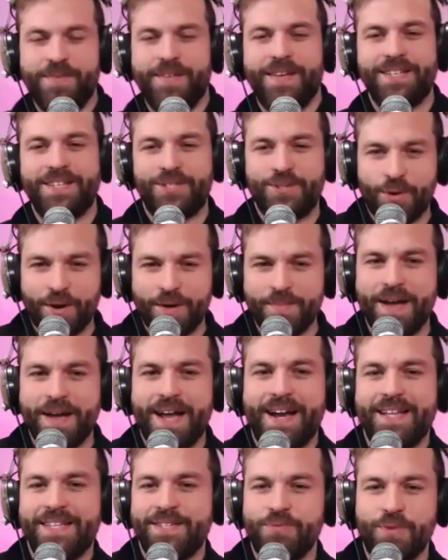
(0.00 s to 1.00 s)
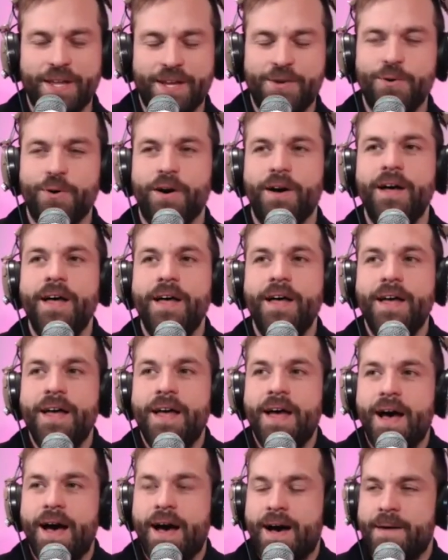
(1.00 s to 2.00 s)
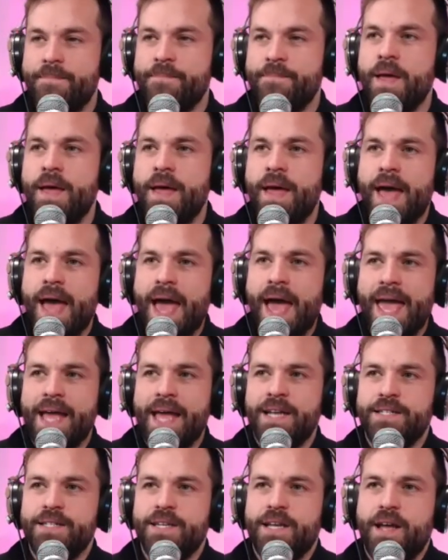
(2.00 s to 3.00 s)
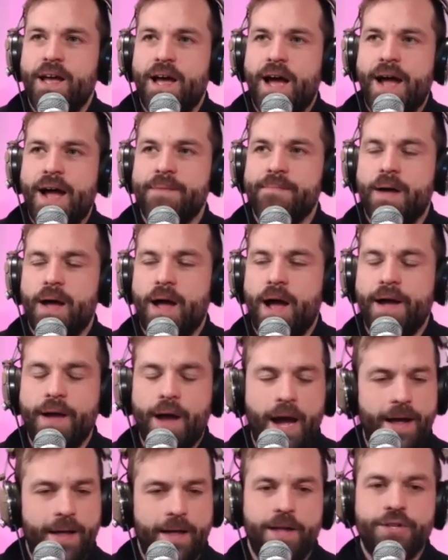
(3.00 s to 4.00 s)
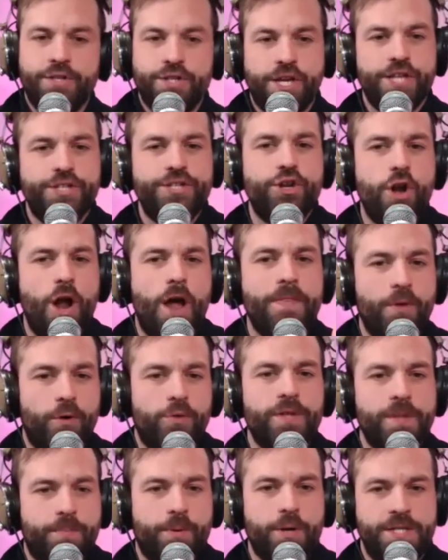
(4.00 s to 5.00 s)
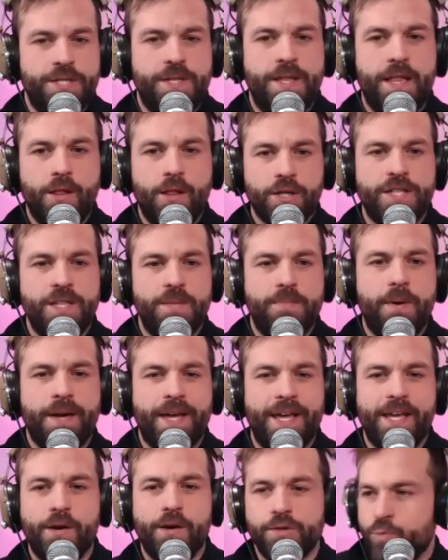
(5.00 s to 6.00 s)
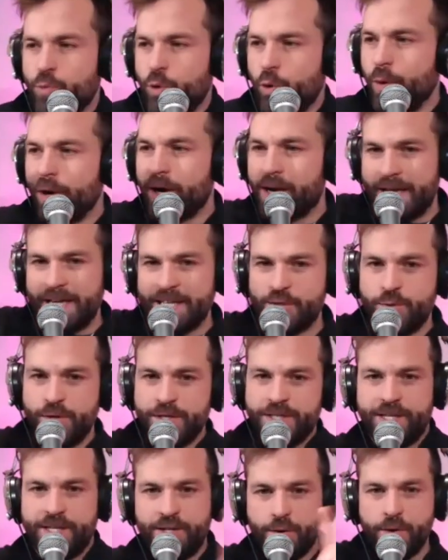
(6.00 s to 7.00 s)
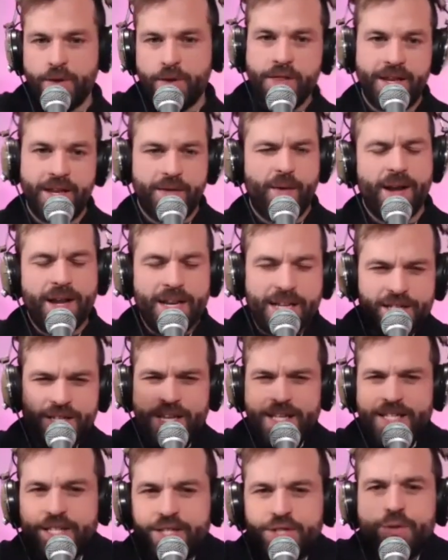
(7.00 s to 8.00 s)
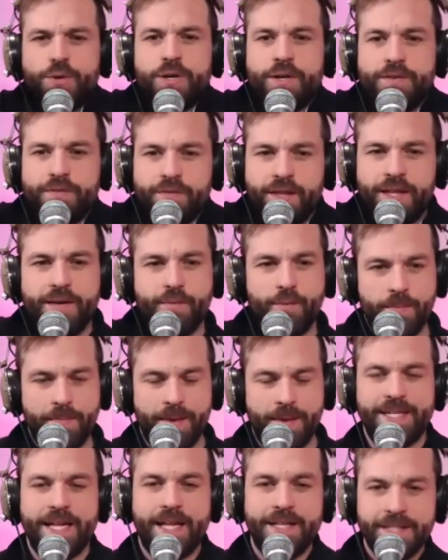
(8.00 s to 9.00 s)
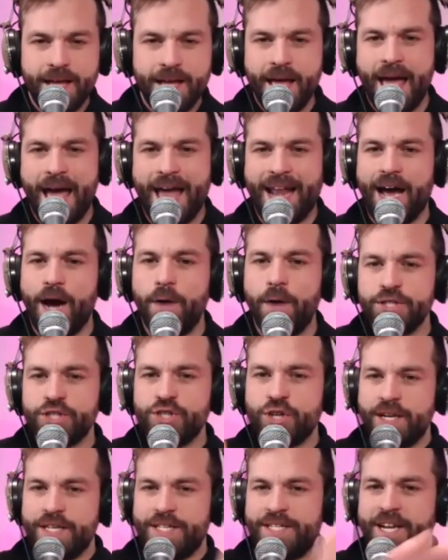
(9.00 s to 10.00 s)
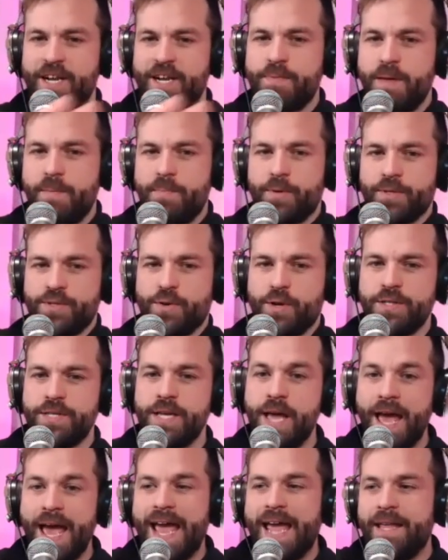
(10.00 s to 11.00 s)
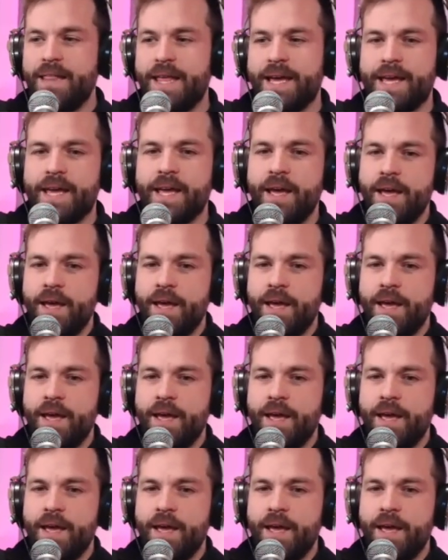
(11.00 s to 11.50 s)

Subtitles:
story behind it. It's really cool. And I because you're not the only person that looks at the bunkie and goes, well, where can I squeeze the toilet in? Right? It's intuitively what makes sense. And I always try to steer people towards, hey, like,